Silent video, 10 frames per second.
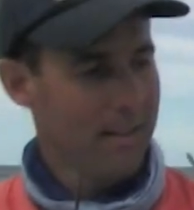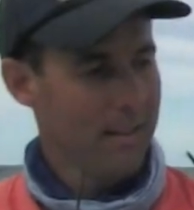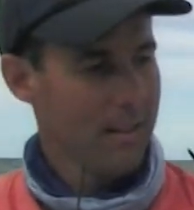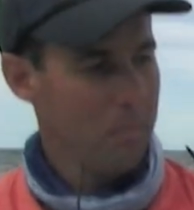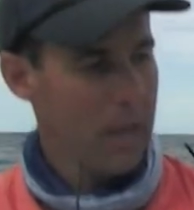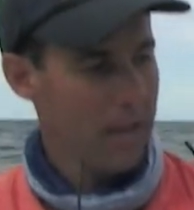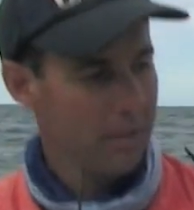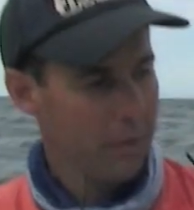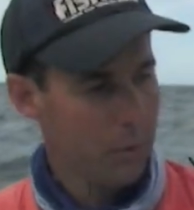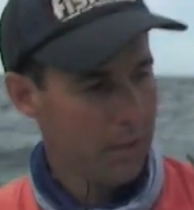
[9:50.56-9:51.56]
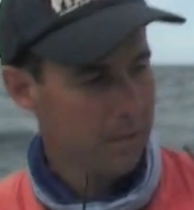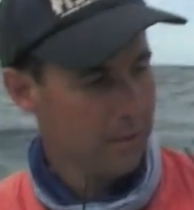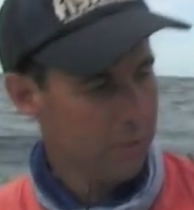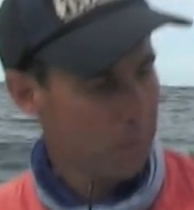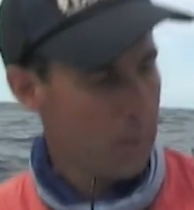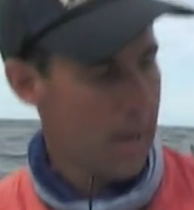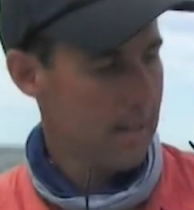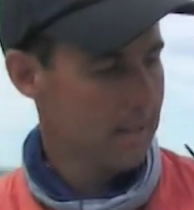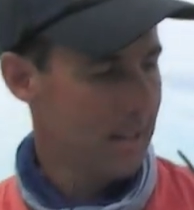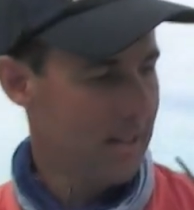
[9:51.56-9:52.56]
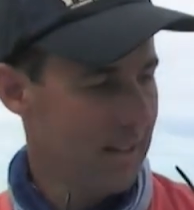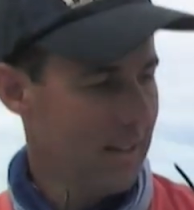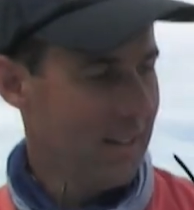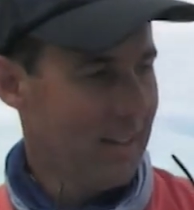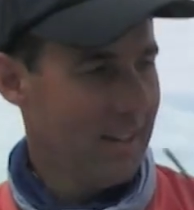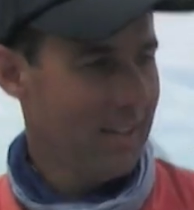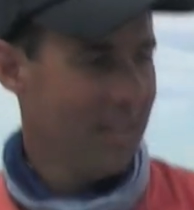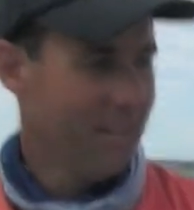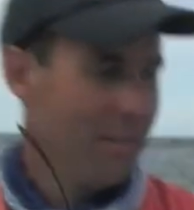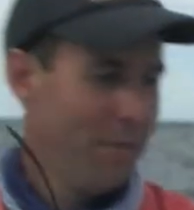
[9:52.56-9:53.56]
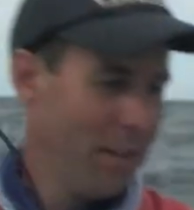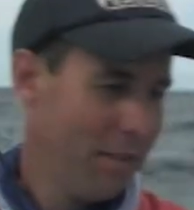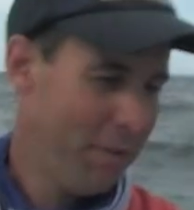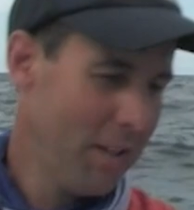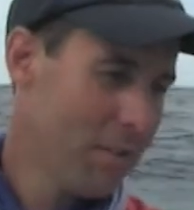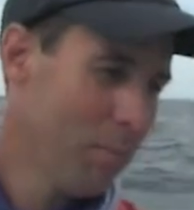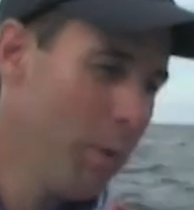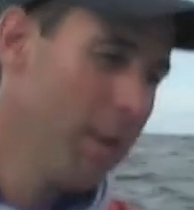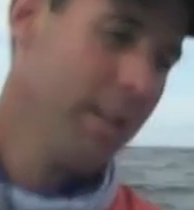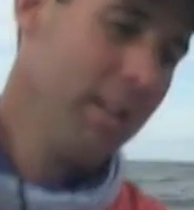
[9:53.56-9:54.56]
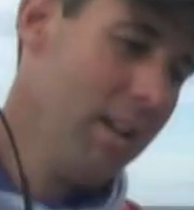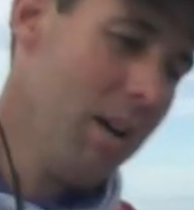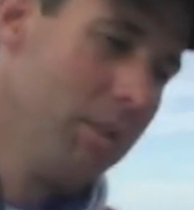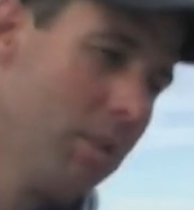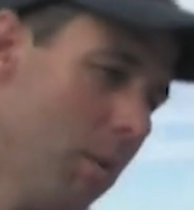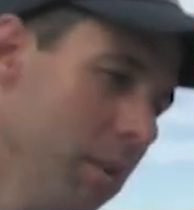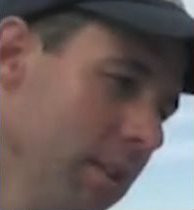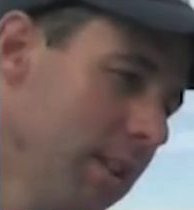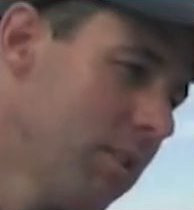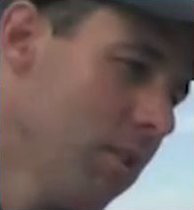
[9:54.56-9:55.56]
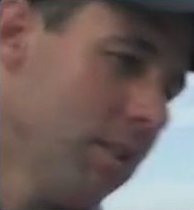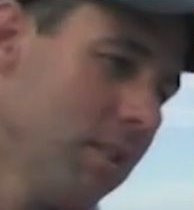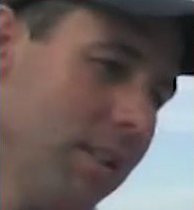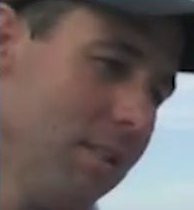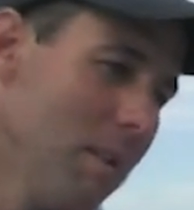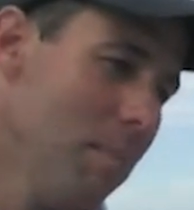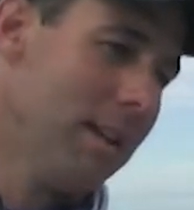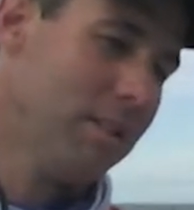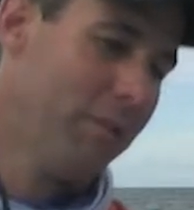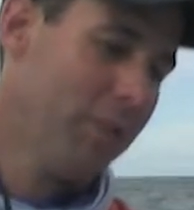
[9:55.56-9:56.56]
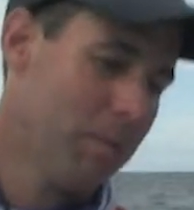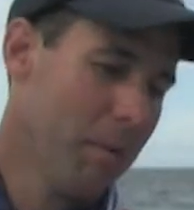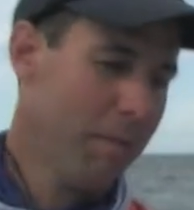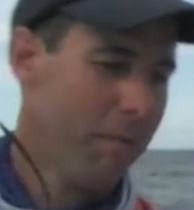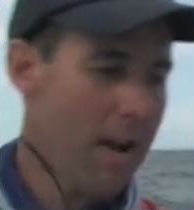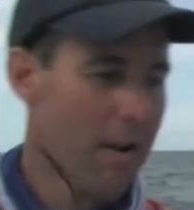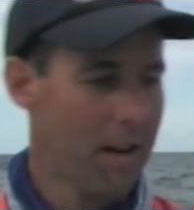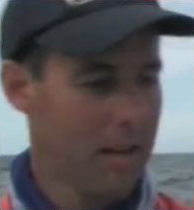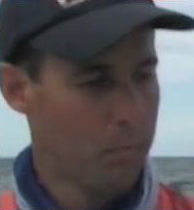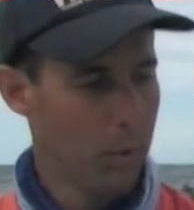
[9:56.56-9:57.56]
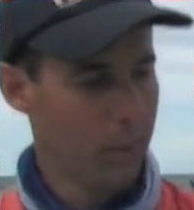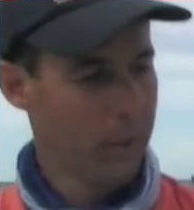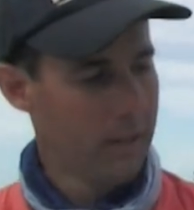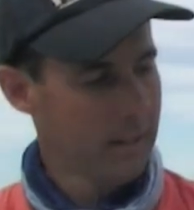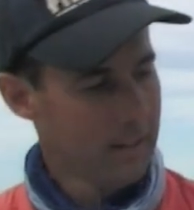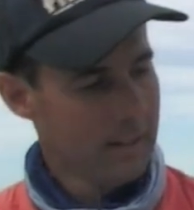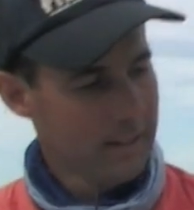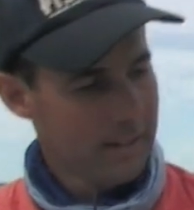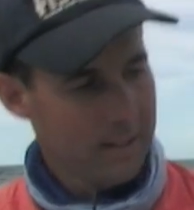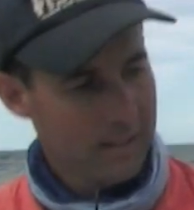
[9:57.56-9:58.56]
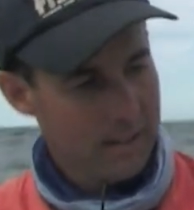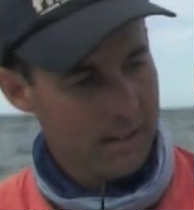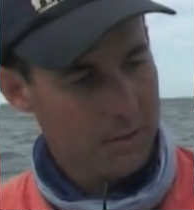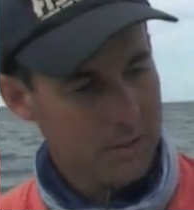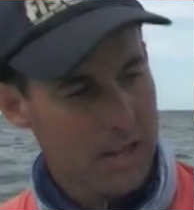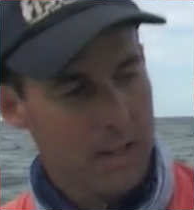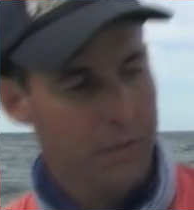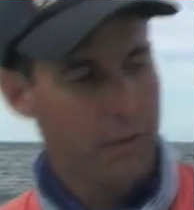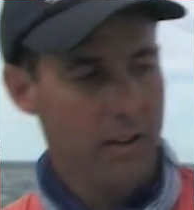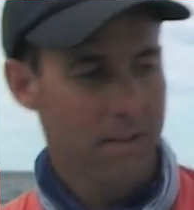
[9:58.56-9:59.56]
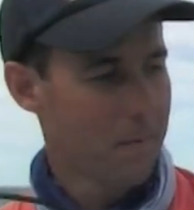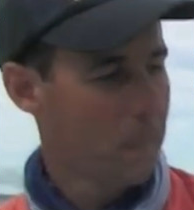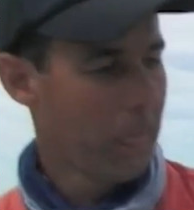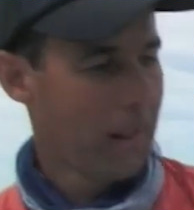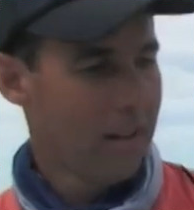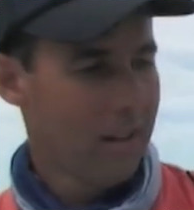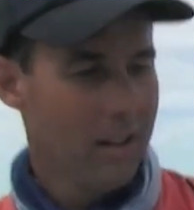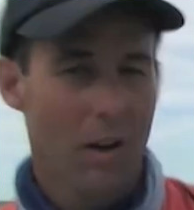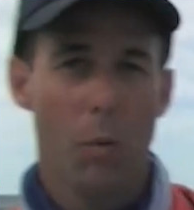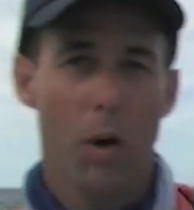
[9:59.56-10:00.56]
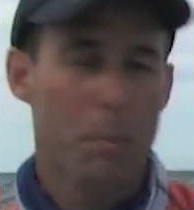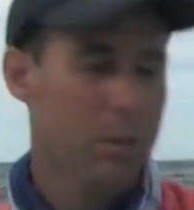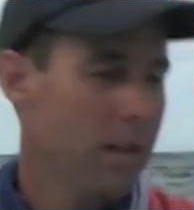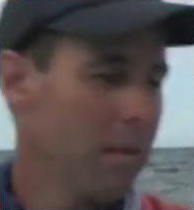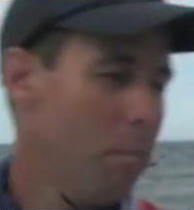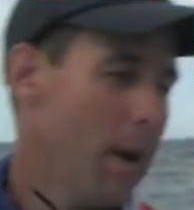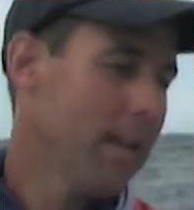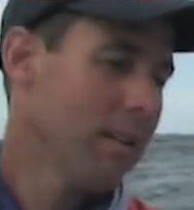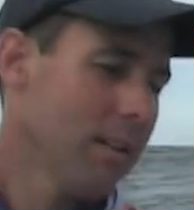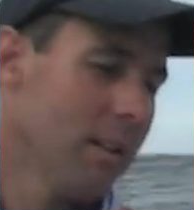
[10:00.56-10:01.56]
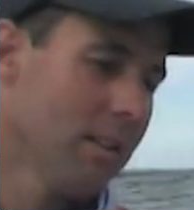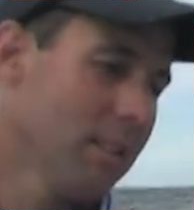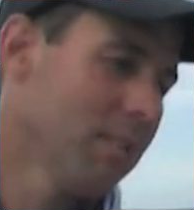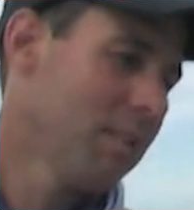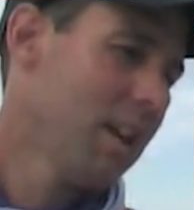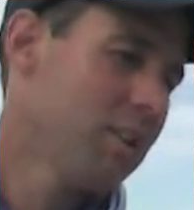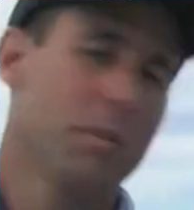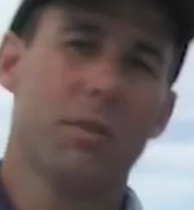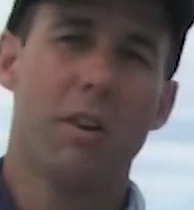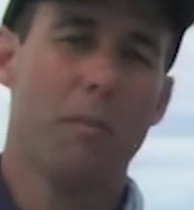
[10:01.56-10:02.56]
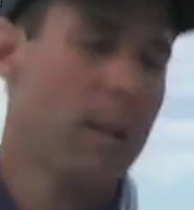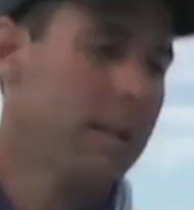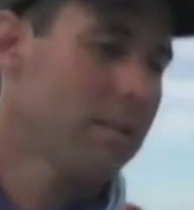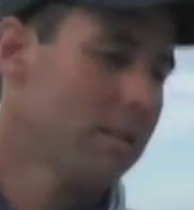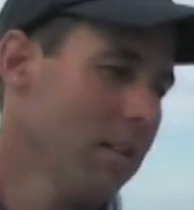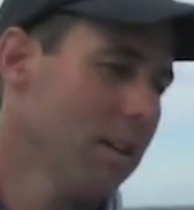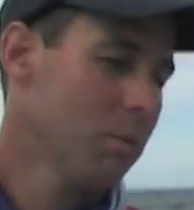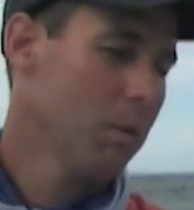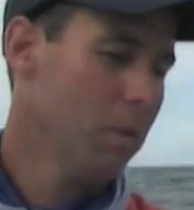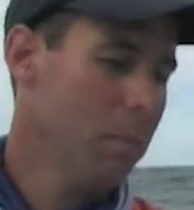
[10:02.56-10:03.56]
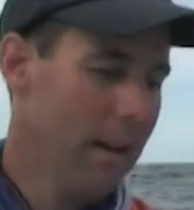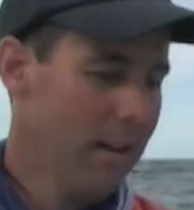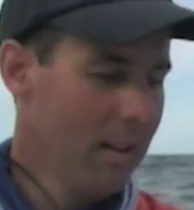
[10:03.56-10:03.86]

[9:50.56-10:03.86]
They're bound in the reefs in different parts. They're a fairly fearsome predator, you know, when you've got one of these guys. He's not a massive fish, but far out he pulled. They're a sucker for a well presented bait. Catch them on soft plastics and that as well, but